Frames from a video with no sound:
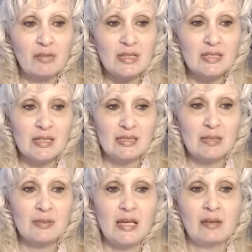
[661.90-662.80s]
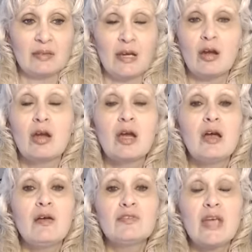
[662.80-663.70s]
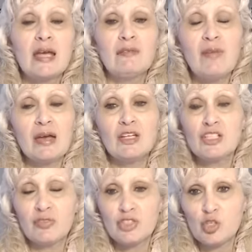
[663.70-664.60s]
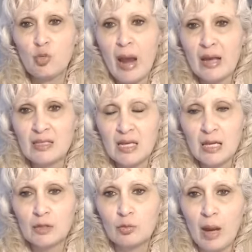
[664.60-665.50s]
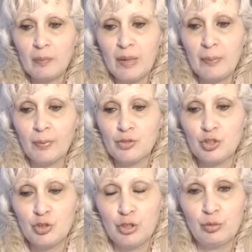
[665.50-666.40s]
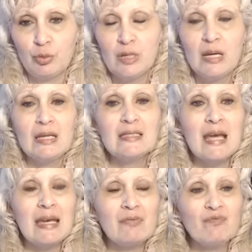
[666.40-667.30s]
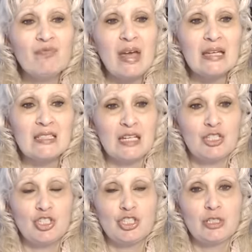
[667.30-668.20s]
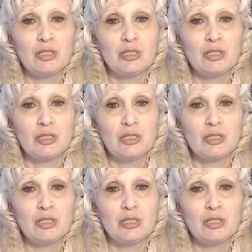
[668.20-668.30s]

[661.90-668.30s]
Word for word: of the systems out there. Take advantage of attracting the right people to you. Take advantage